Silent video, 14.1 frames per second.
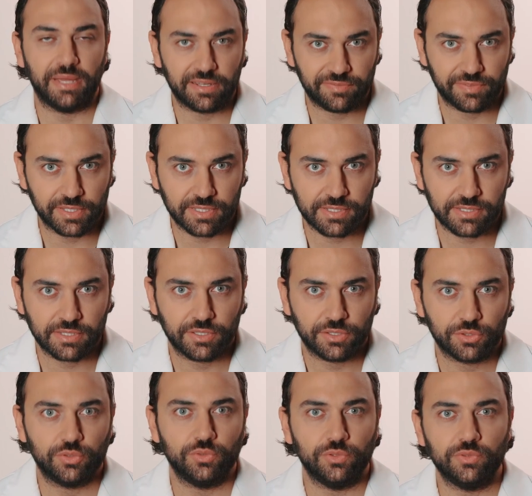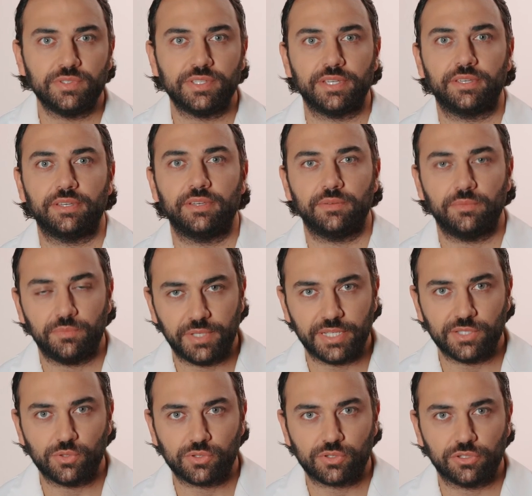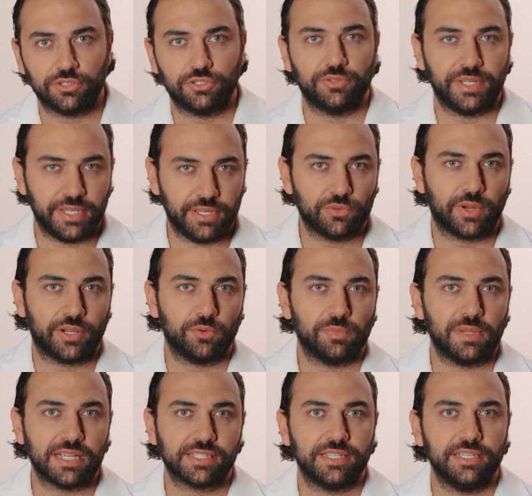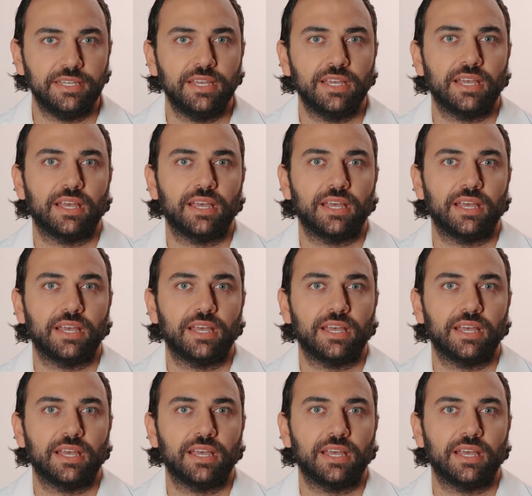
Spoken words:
benefits to using piezosurgery in rhinoplasty,